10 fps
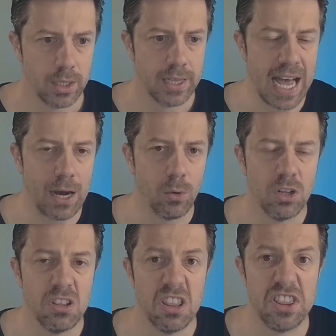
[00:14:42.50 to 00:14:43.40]
Now,
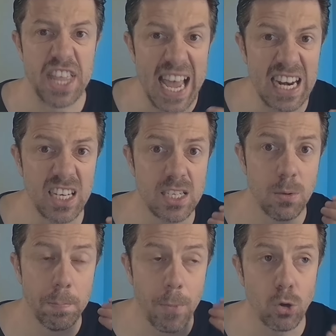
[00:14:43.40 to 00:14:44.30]
that is
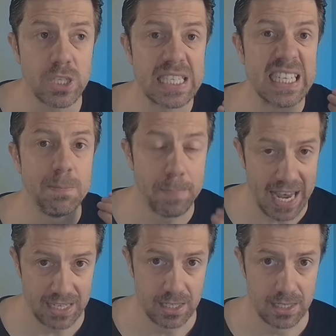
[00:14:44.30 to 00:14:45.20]
mostly
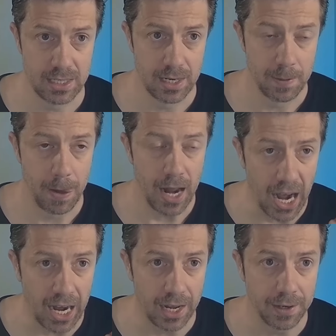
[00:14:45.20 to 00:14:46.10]
based
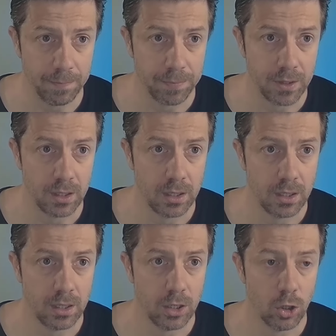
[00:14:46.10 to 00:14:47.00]
on
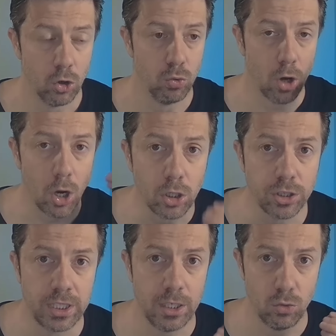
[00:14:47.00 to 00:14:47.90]

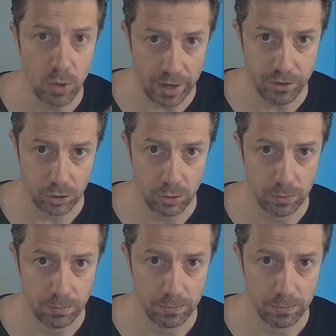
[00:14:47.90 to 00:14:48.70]
royalty revenue